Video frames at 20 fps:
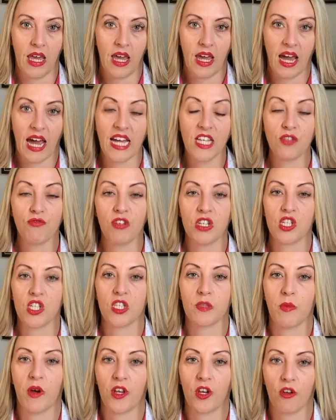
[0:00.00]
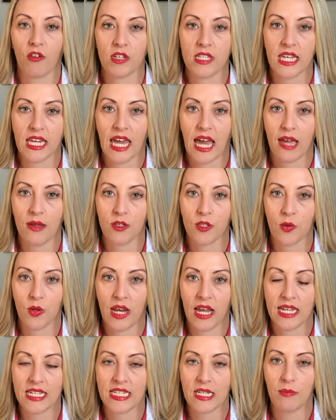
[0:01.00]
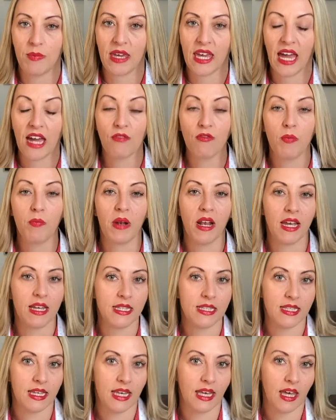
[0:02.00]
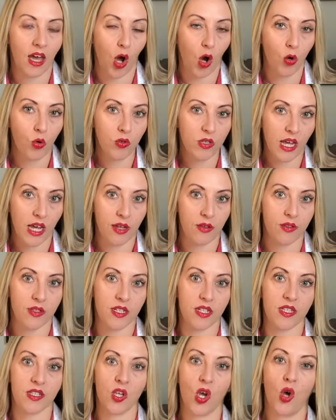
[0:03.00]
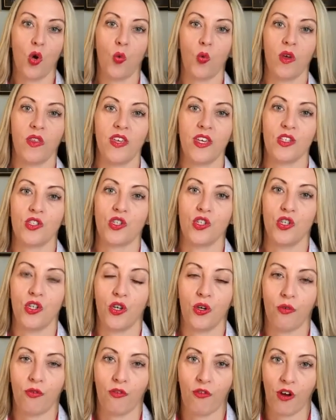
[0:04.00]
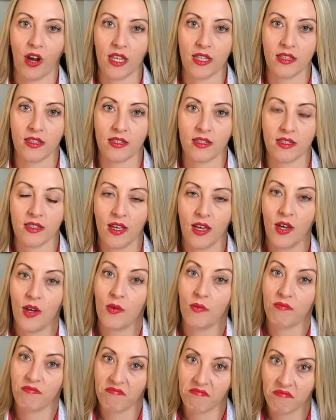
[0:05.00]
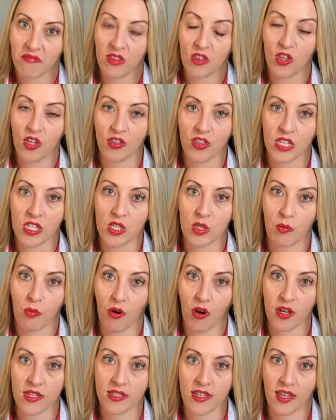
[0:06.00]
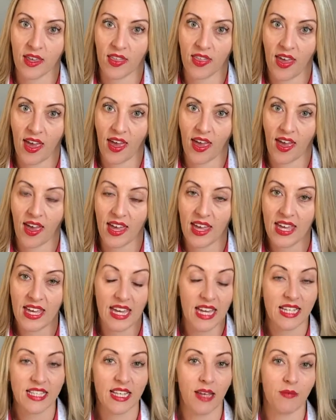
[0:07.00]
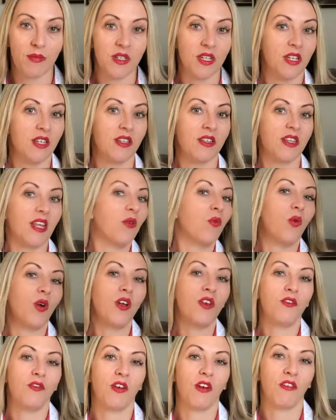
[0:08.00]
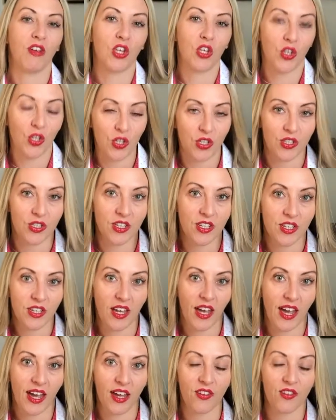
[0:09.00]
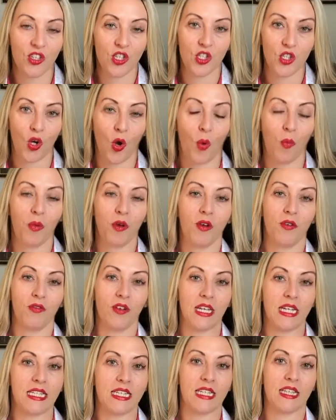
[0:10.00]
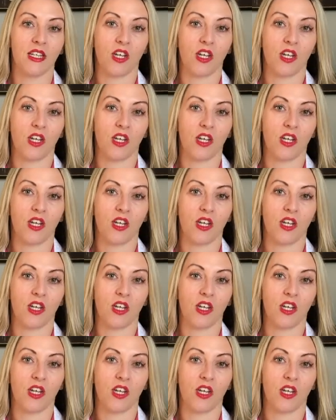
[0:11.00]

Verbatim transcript: As Richard's minority came to an end, he began replacing old councillors with his new friends. Nothing surprising there, except they weren't very good at the job of leading the